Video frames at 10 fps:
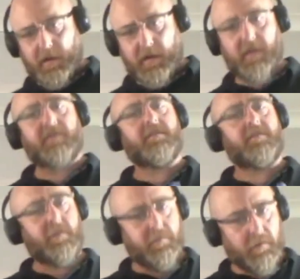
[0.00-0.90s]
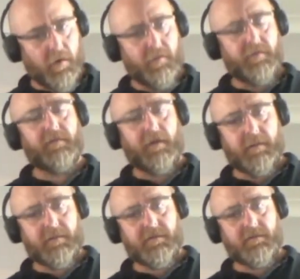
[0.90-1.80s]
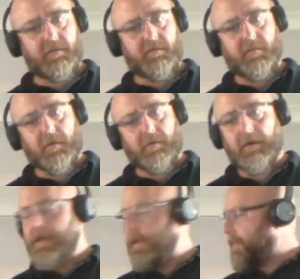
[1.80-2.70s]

quickly because it's too long or the diameter is too small,